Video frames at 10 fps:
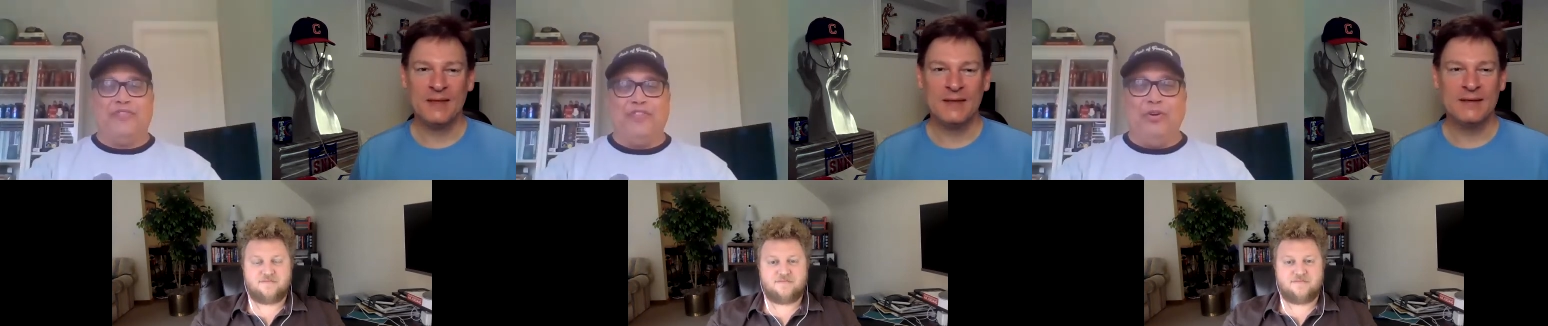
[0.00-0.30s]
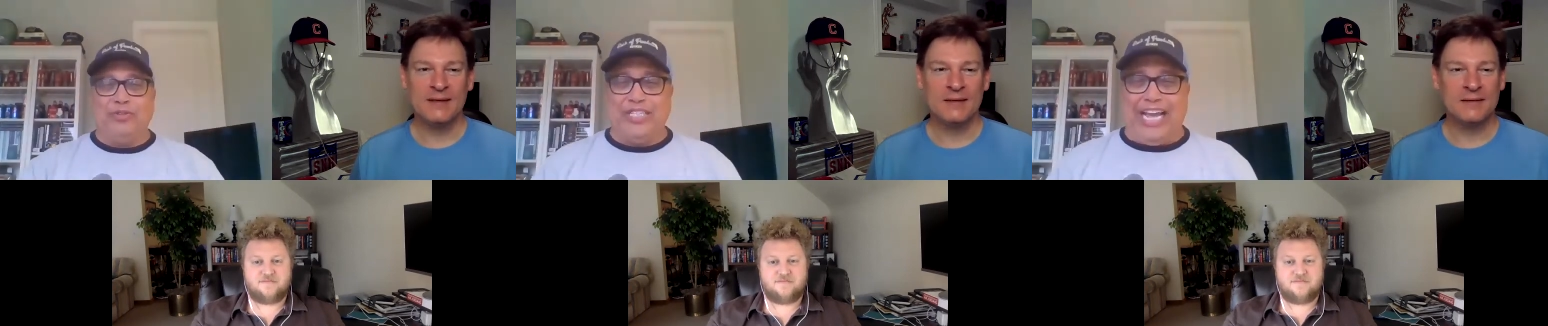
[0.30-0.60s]

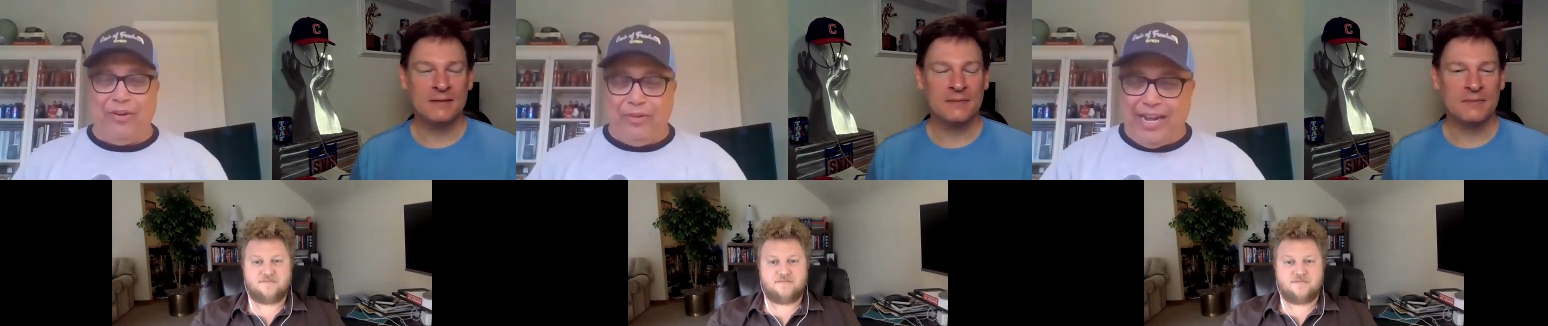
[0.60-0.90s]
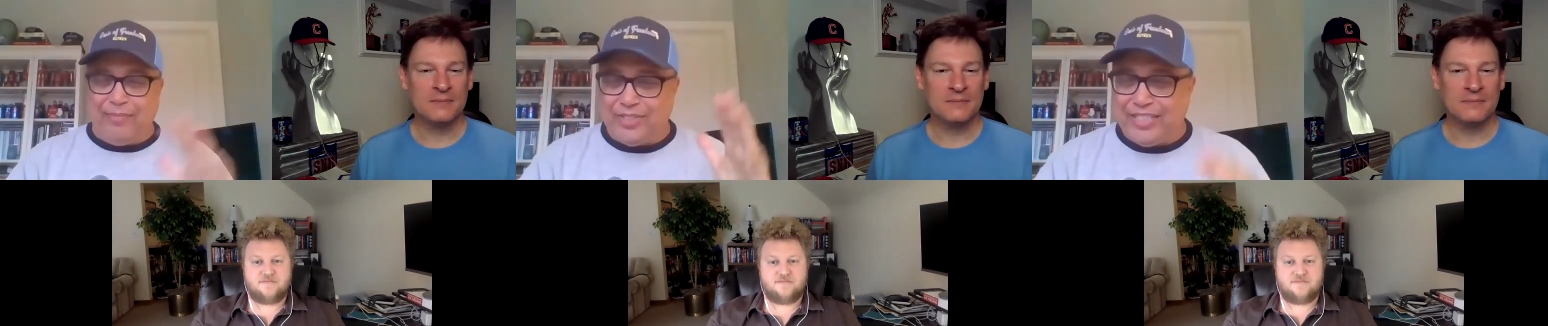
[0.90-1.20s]
Speaker 1: folks now when
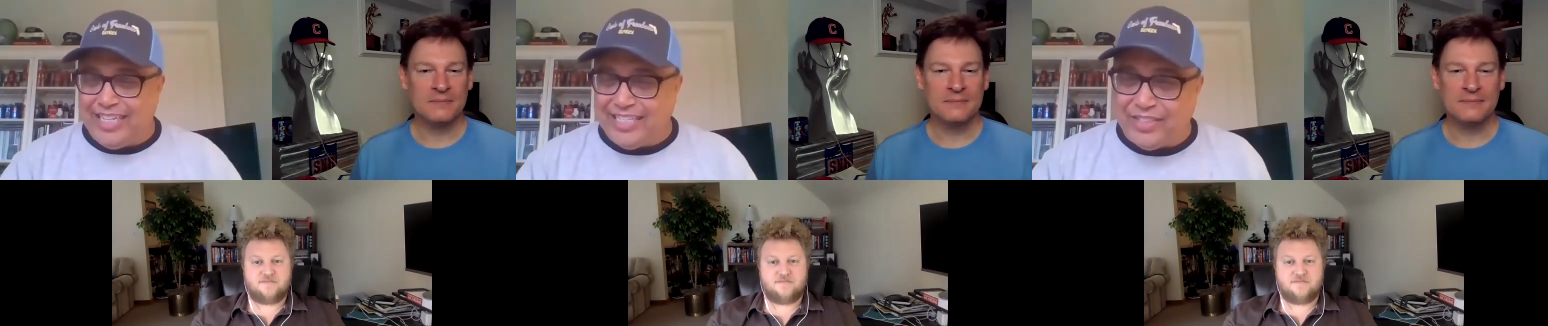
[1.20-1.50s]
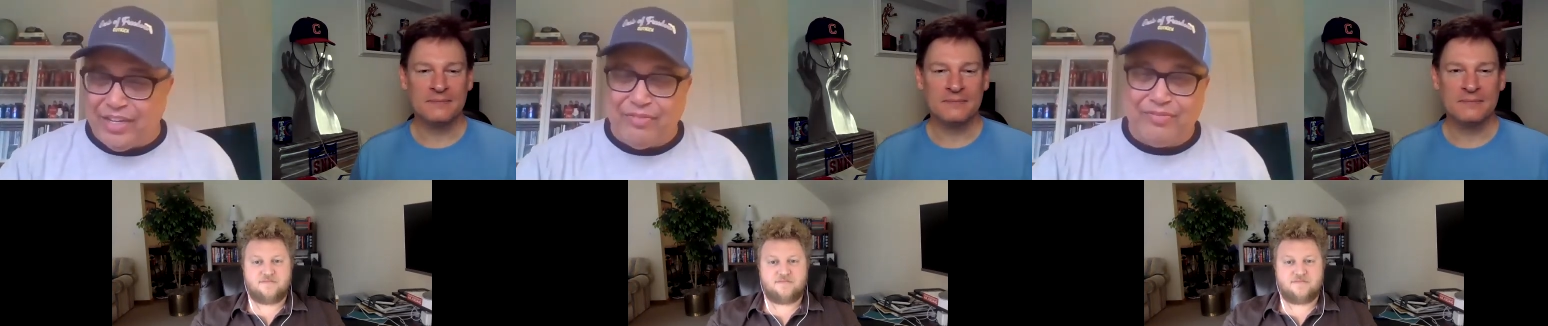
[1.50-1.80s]
I'm stealing
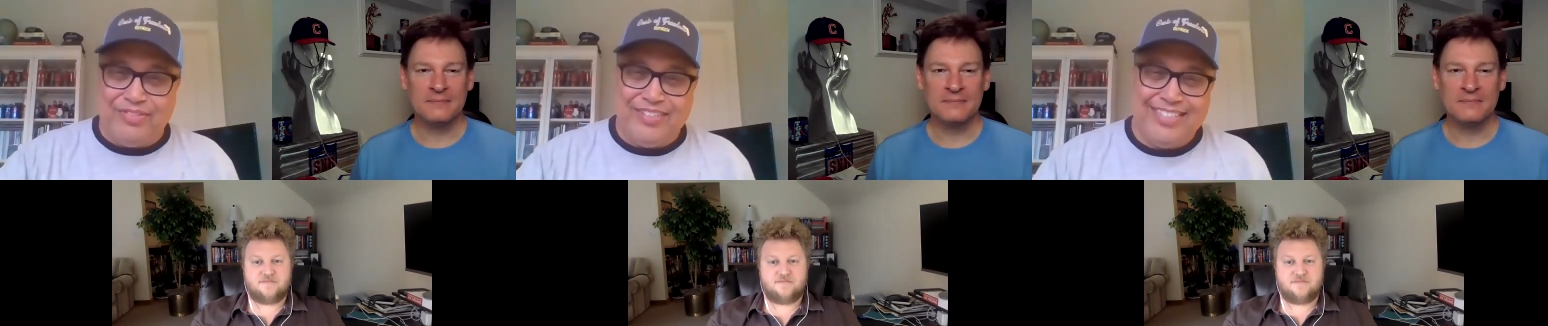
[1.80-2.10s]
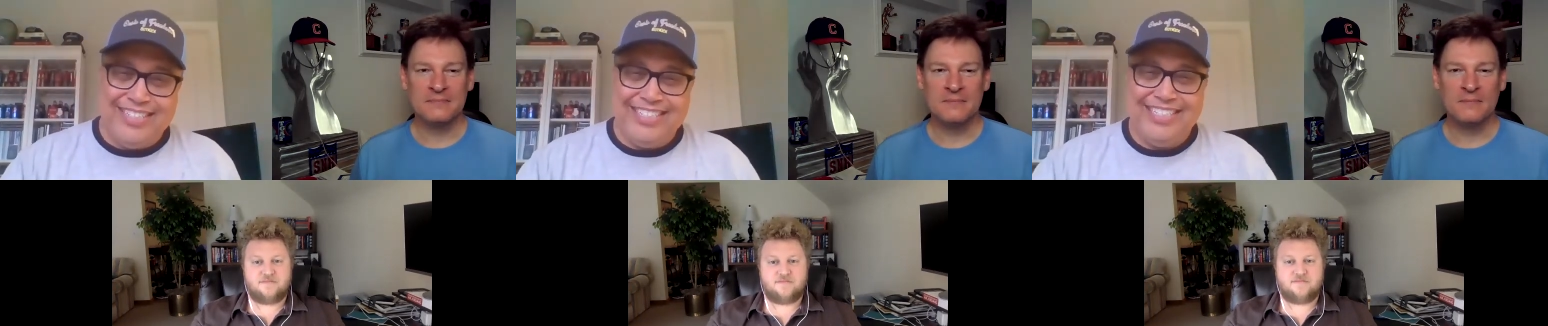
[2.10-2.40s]
stuff.
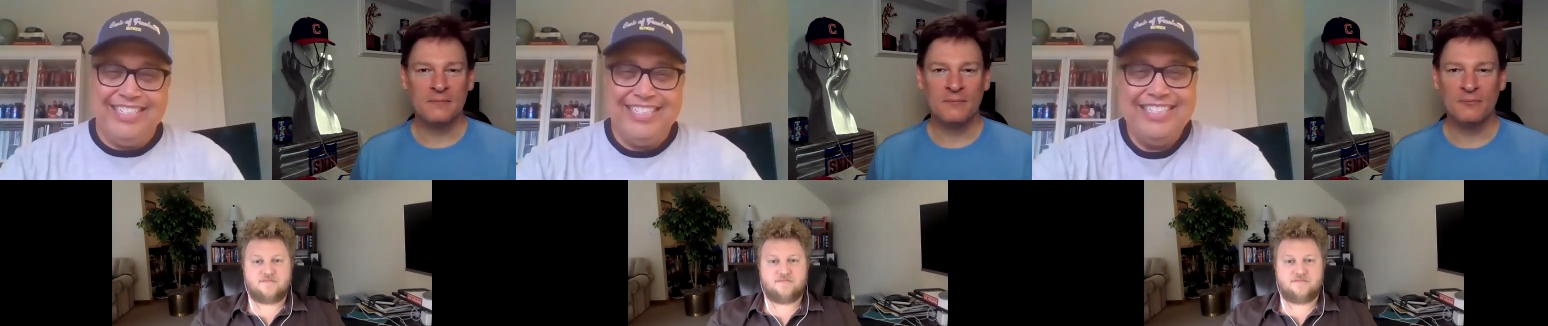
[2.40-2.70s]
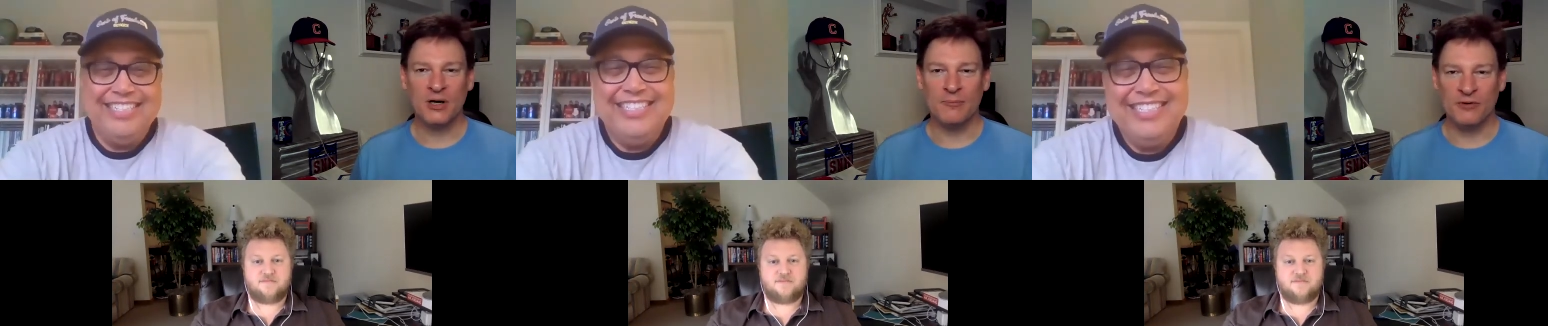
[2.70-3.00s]

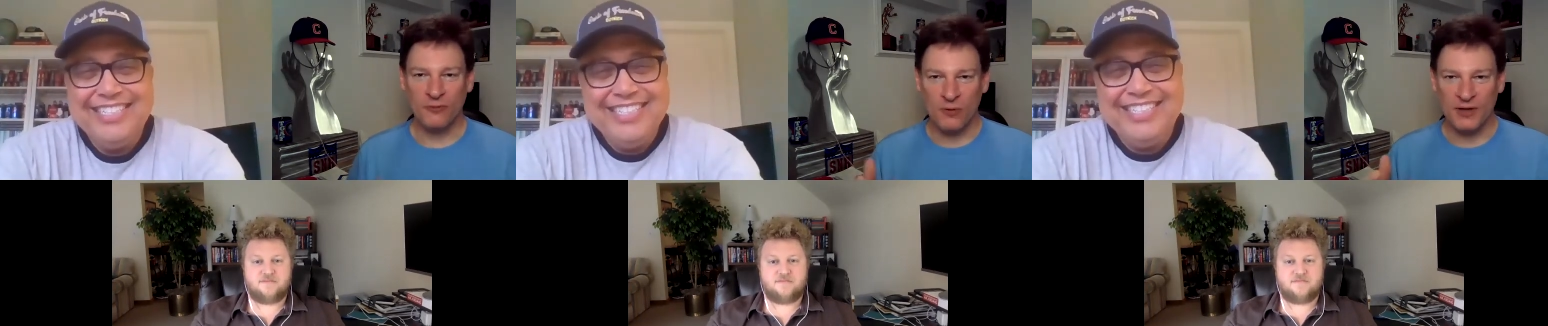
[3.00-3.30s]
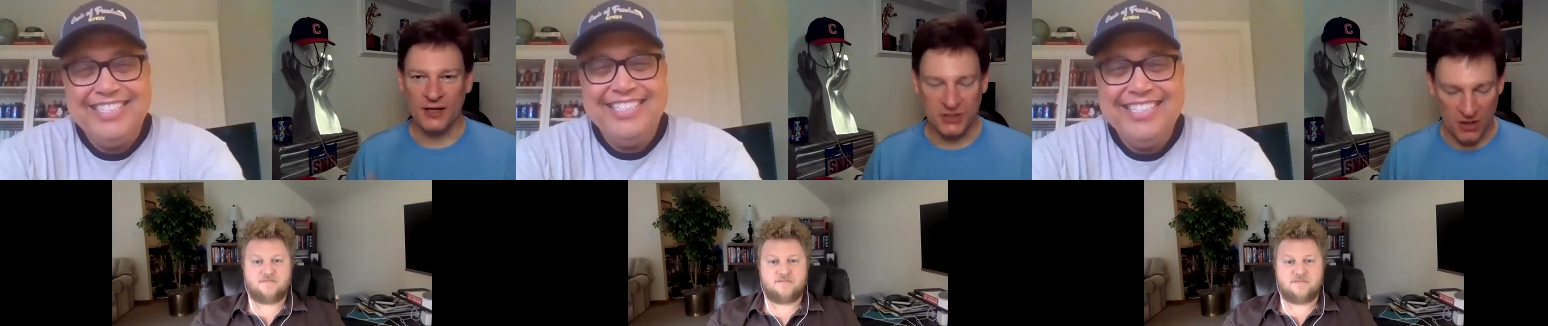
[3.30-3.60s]
Speaker 2: Before we
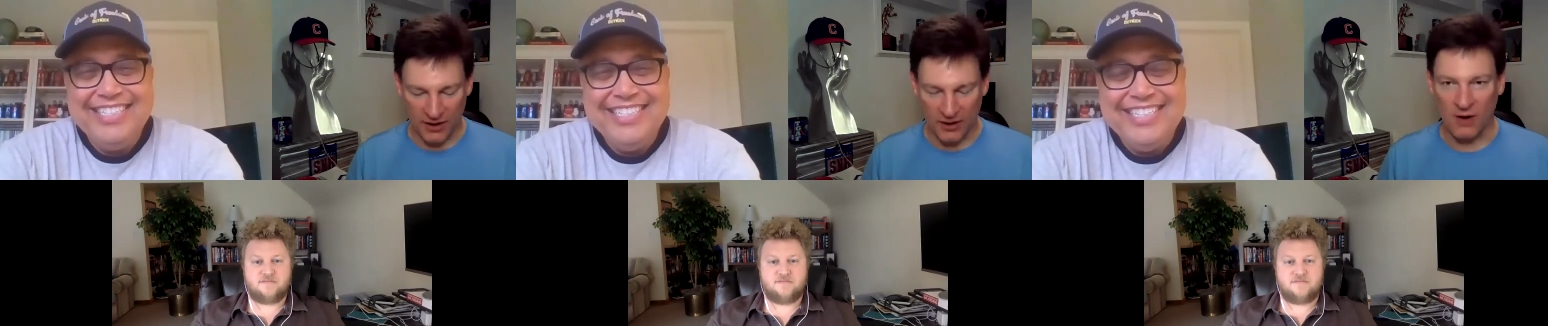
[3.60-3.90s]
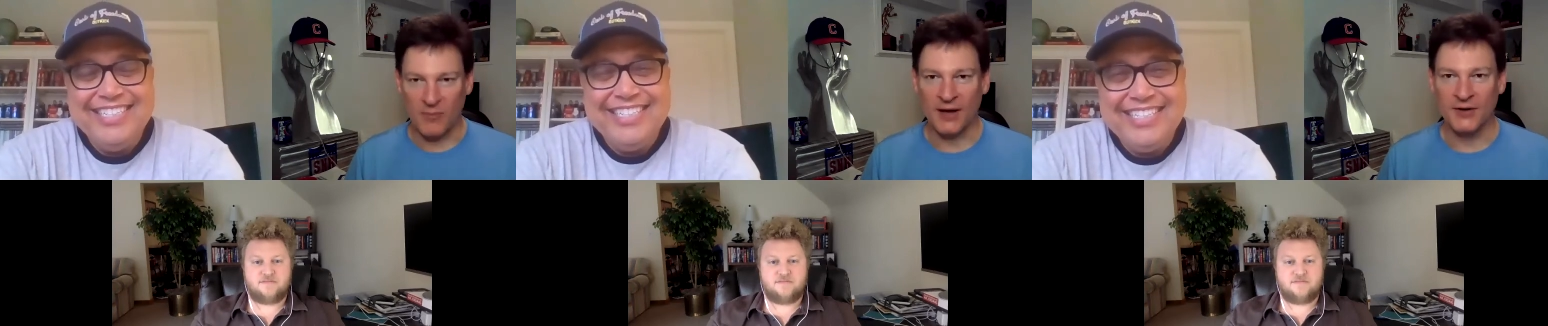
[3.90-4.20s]
let you go here,
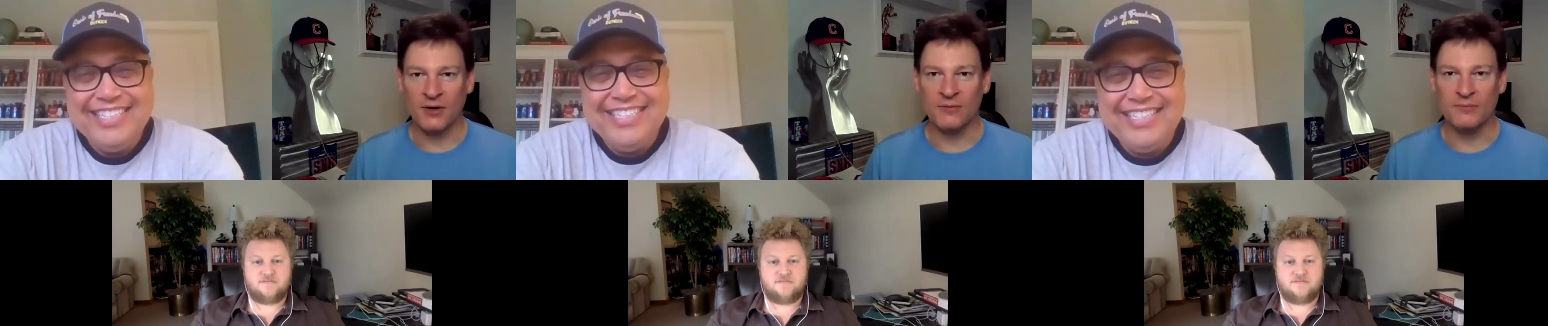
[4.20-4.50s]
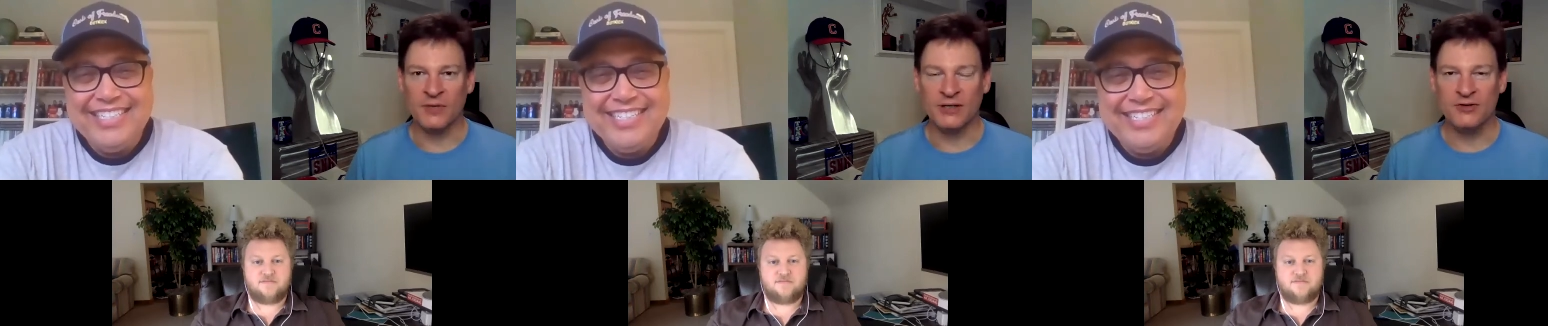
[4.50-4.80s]
Armando,
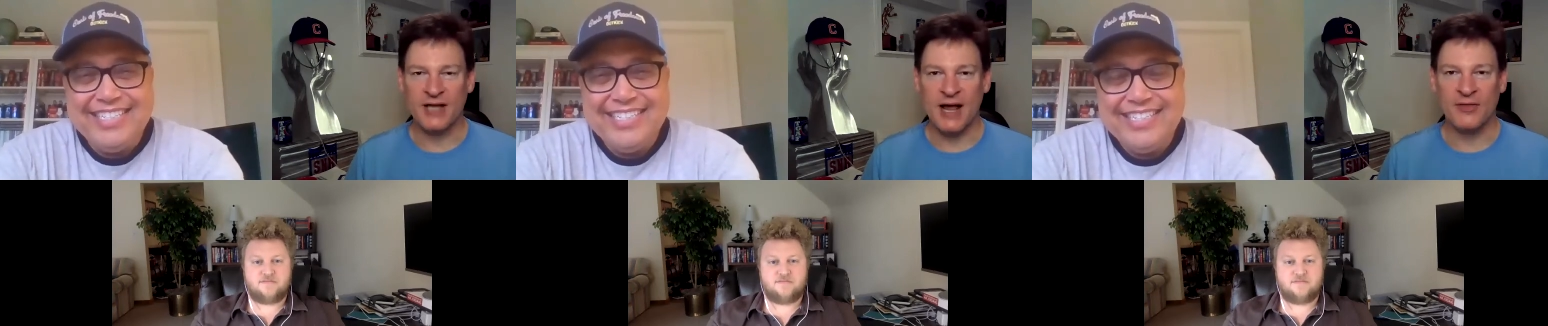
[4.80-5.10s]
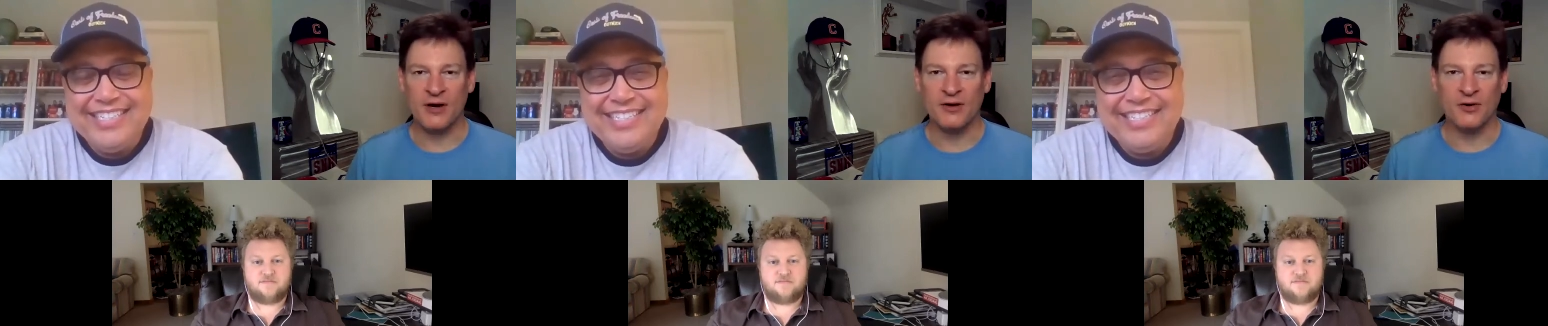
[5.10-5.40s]
but you're down
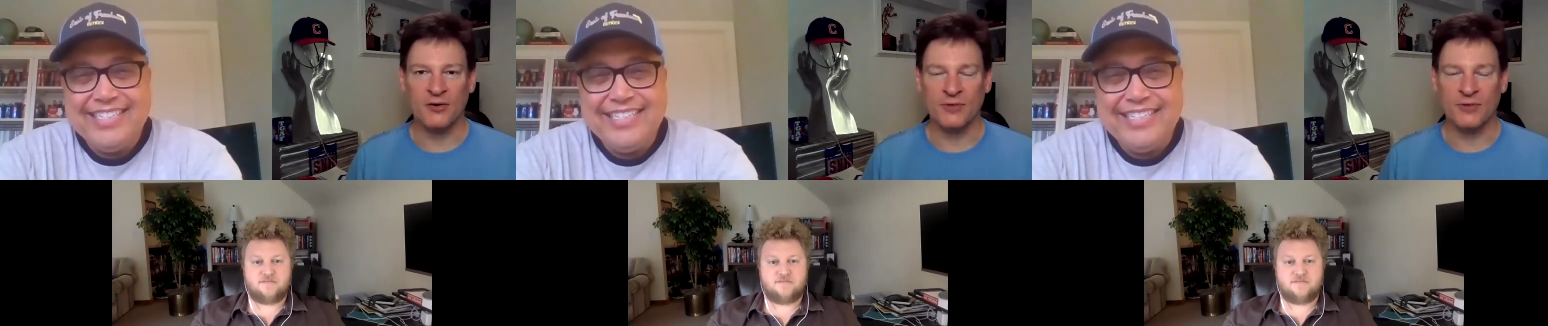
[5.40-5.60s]
there, you're